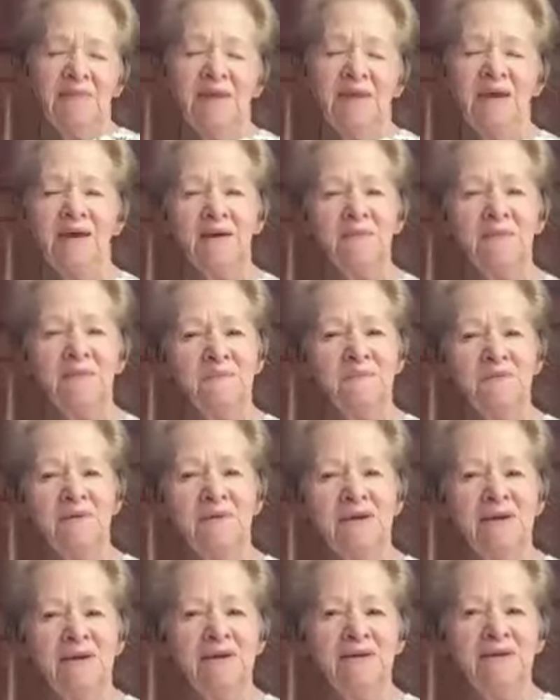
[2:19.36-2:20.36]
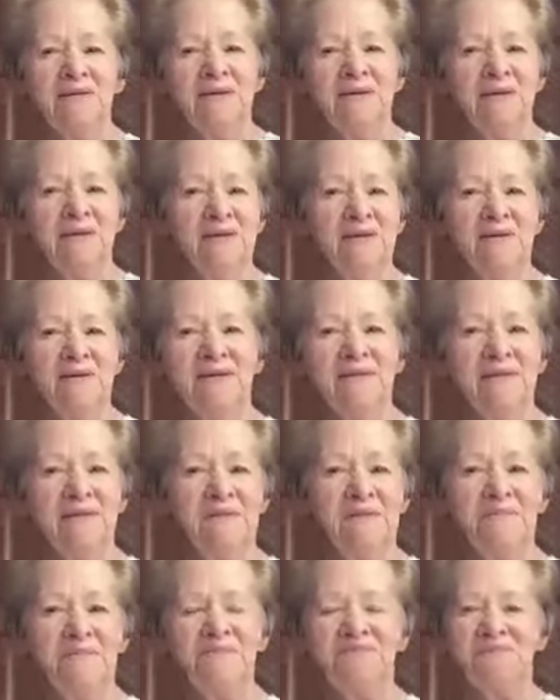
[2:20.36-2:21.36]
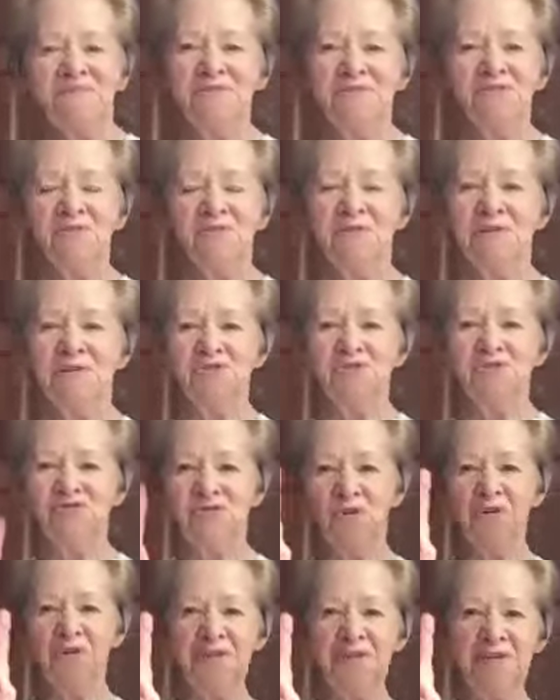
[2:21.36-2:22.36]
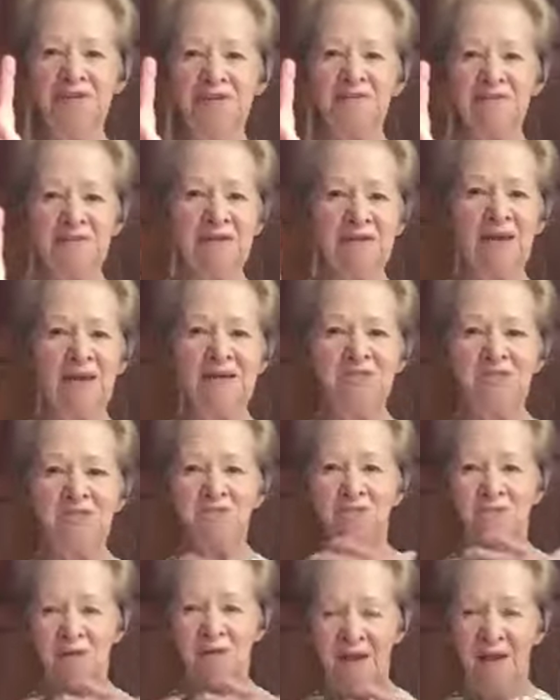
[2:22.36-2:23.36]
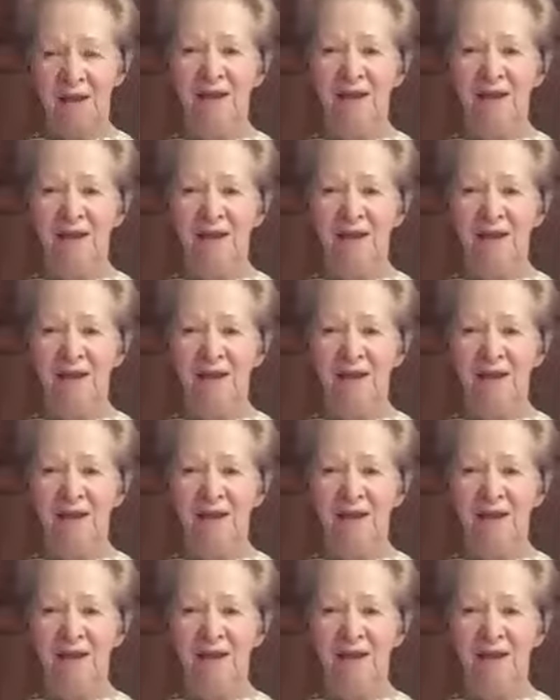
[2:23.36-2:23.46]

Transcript: And breathe. So there's 4 things that I do.